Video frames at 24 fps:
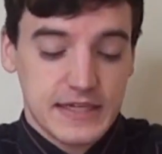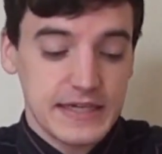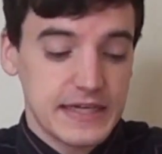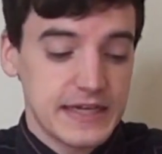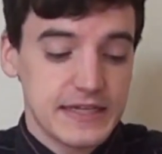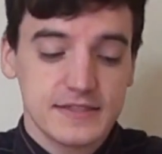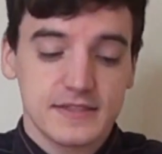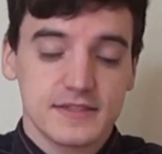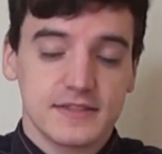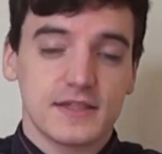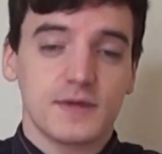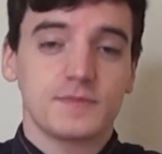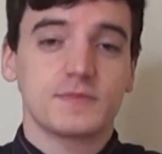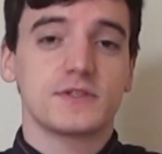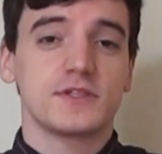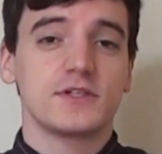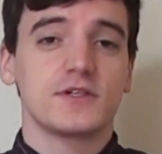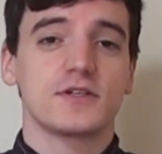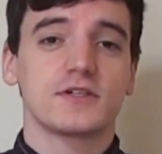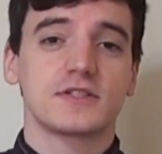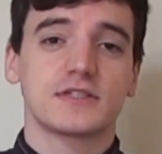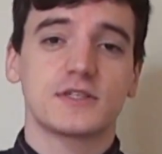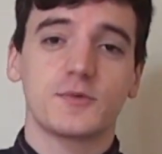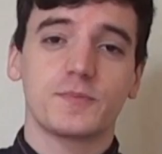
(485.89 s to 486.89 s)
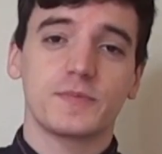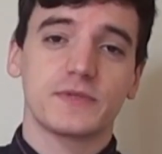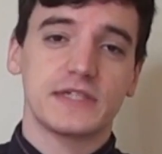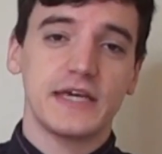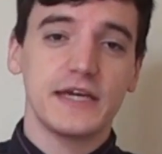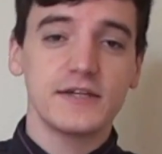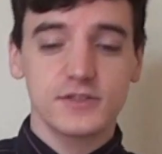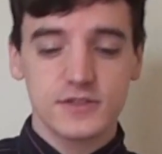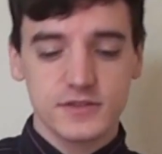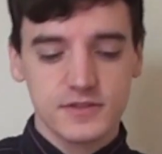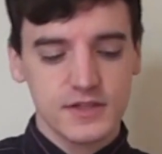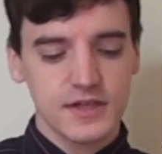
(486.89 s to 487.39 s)
I guess, is up to your
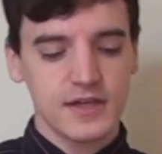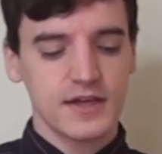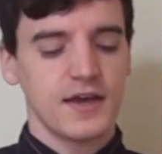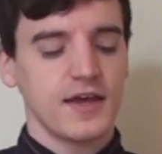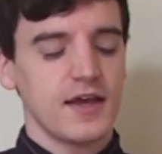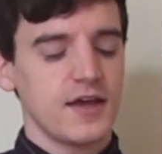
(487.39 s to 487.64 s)
interpretation.